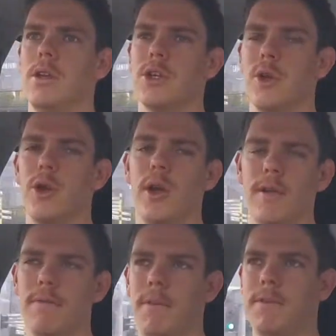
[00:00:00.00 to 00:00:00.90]
So they did
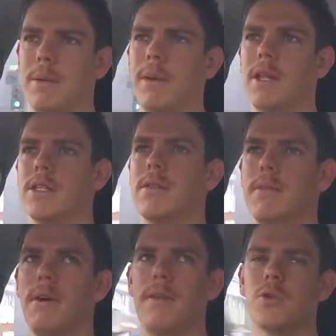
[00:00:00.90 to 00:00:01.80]
about 15 minutes,
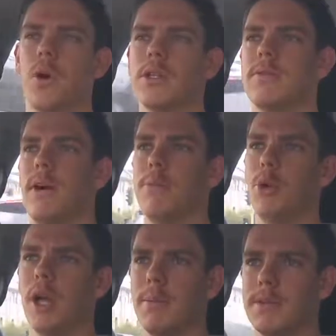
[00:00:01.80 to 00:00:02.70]
5 squats, 5
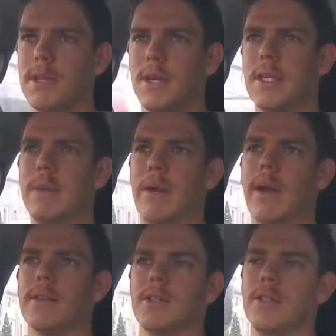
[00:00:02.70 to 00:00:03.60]
pull-ups, as many
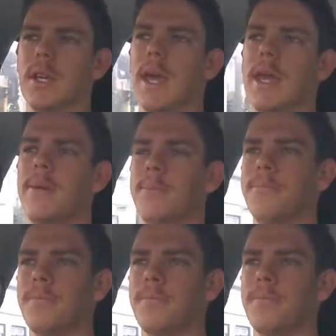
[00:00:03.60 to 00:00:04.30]
rounds as you can.